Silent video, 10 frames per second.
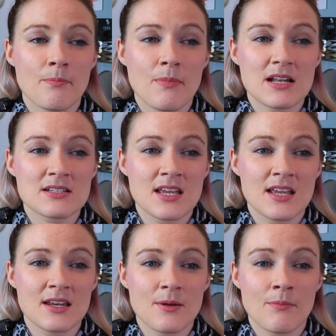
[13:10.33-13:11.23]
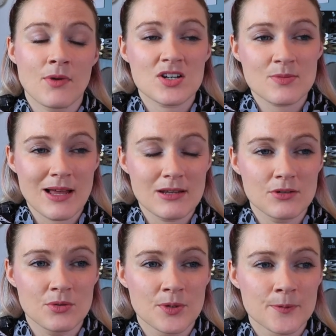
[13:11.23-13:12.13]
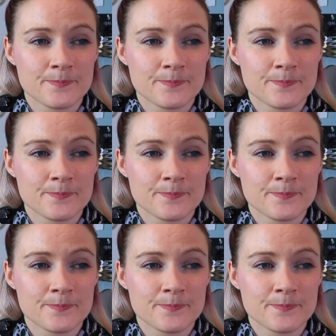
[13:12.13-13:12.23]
melting marshmallow.